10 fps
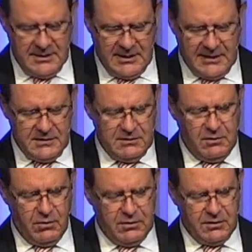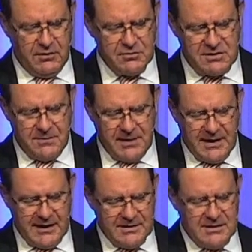And the Lord closed it
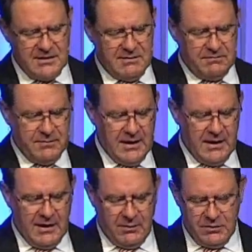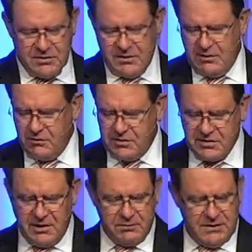behind him. I want you to notice
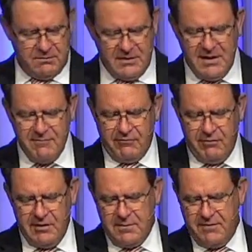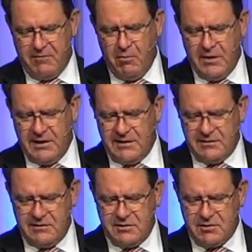something, but even really before we get into the